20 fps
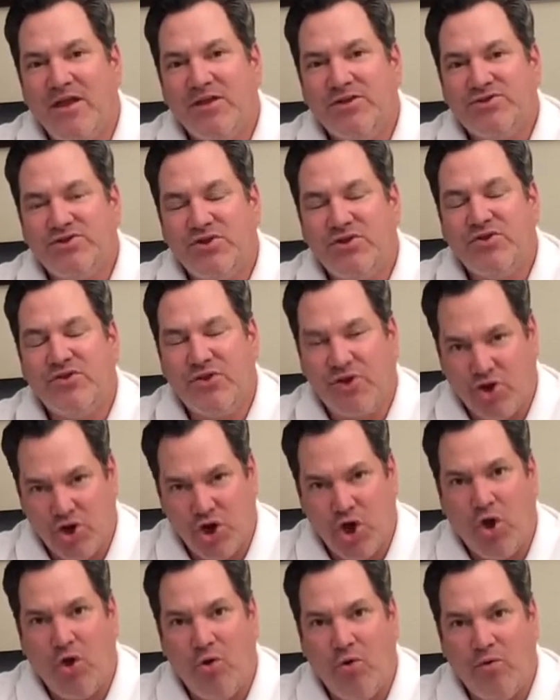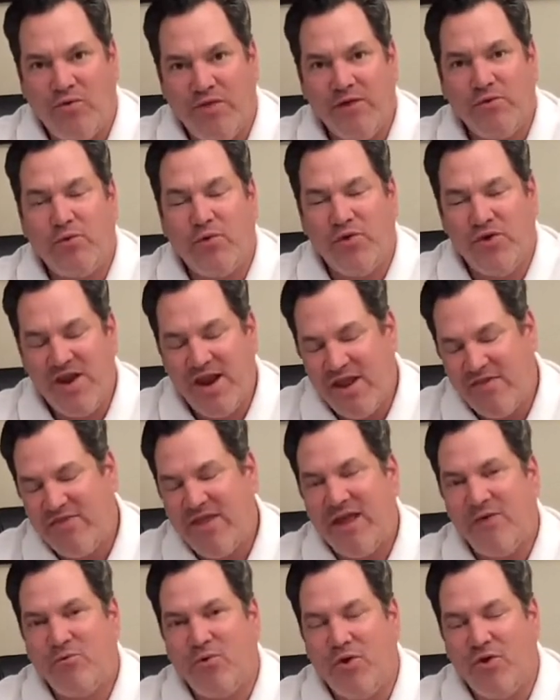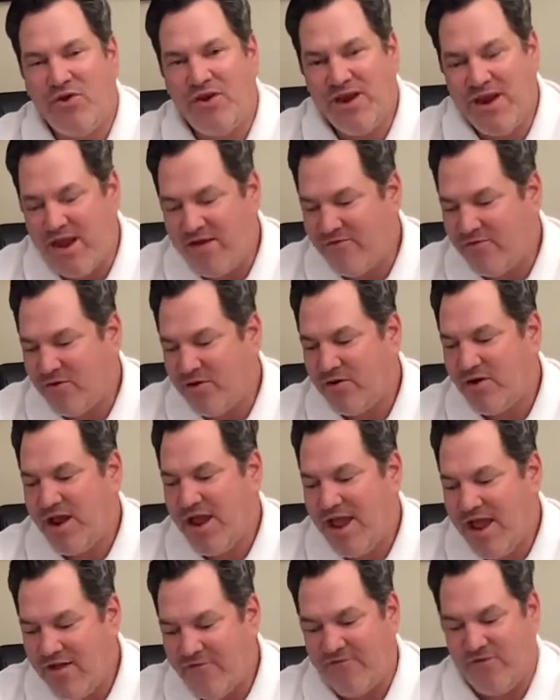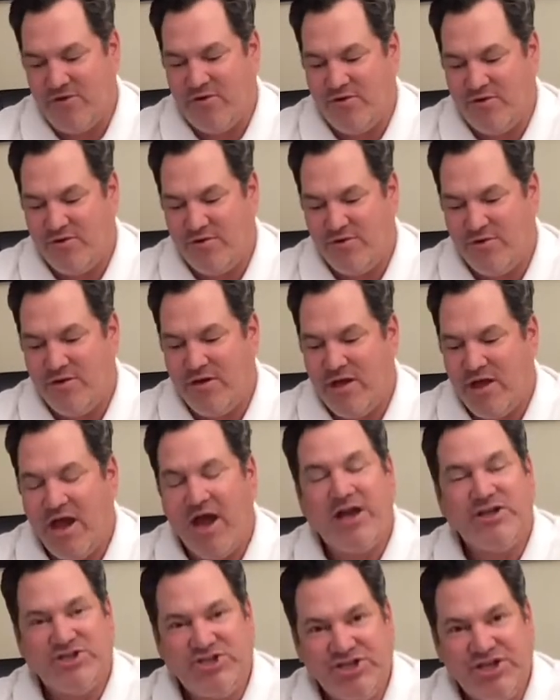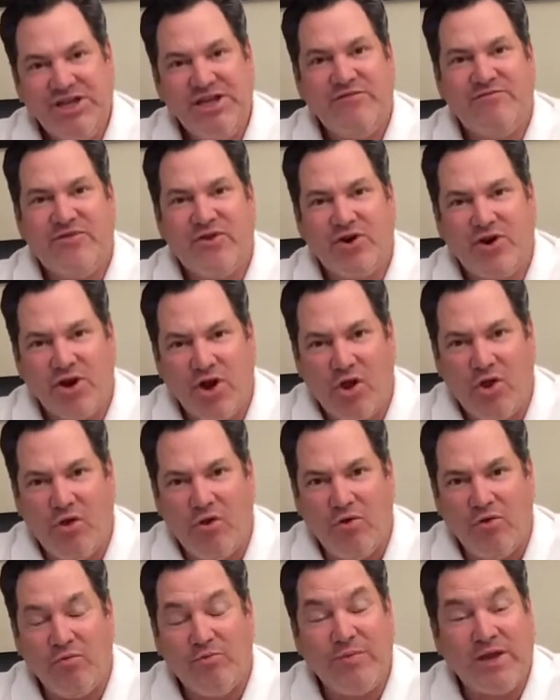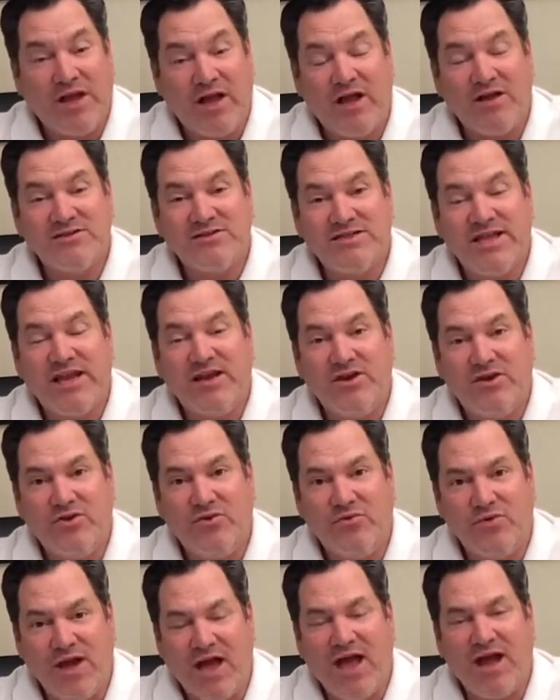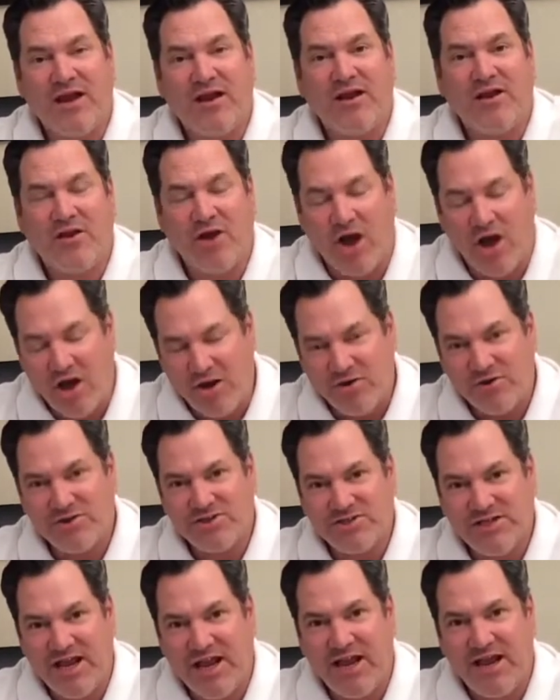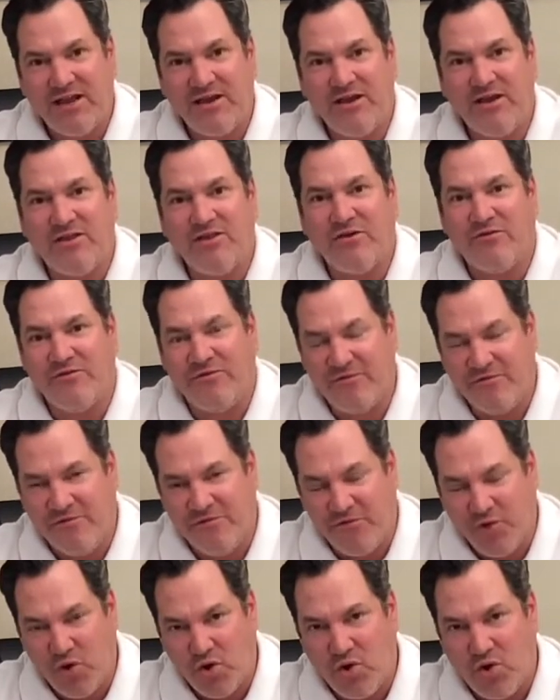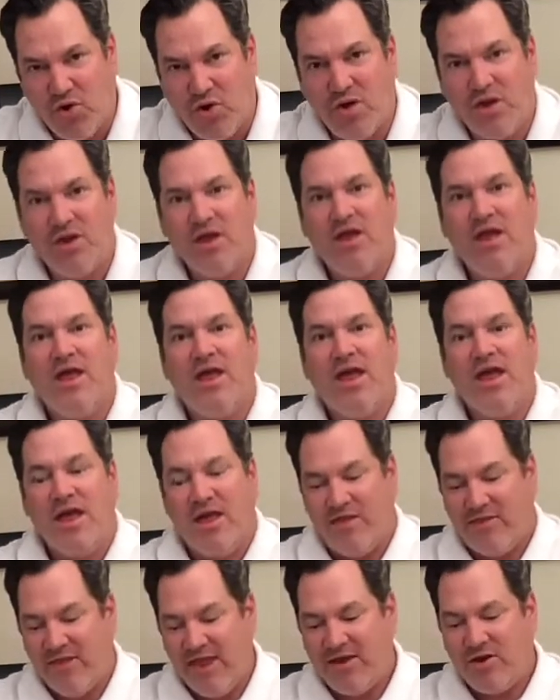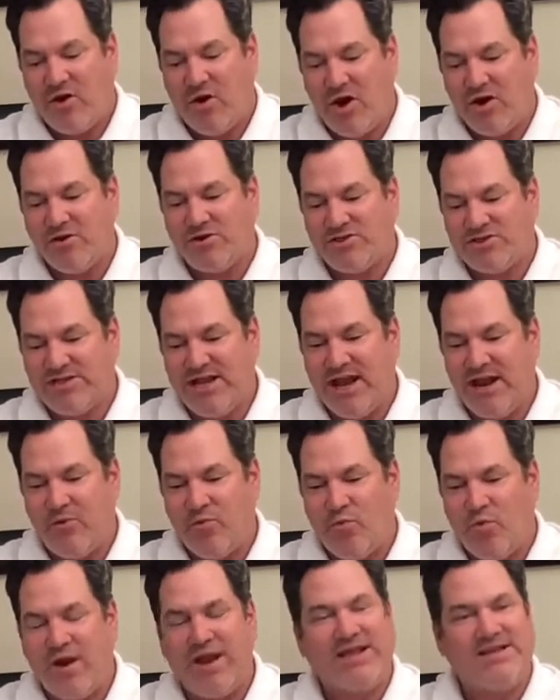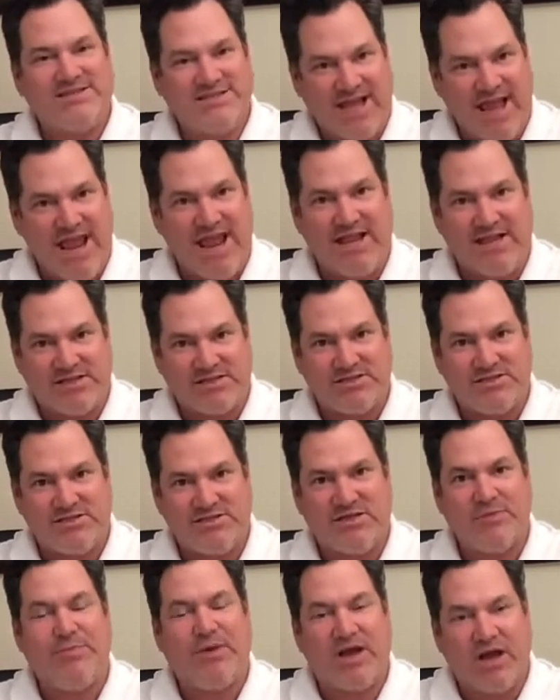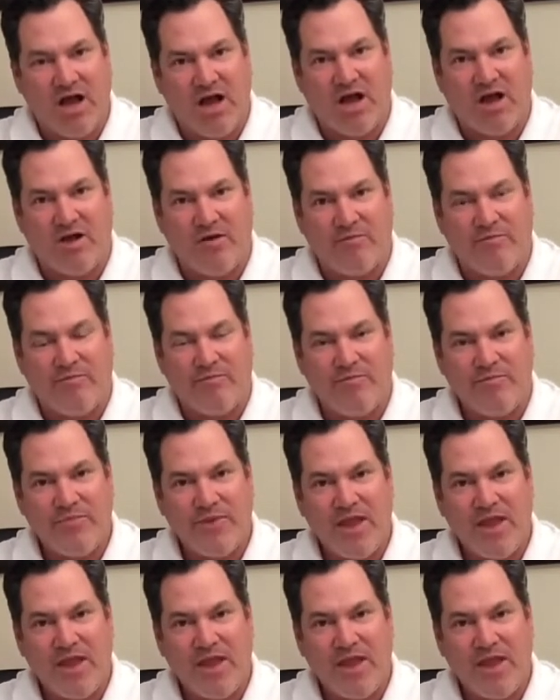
to their goal. They will they will never ever achieve their goal because they do not understand the full. They don't understand what it takes to become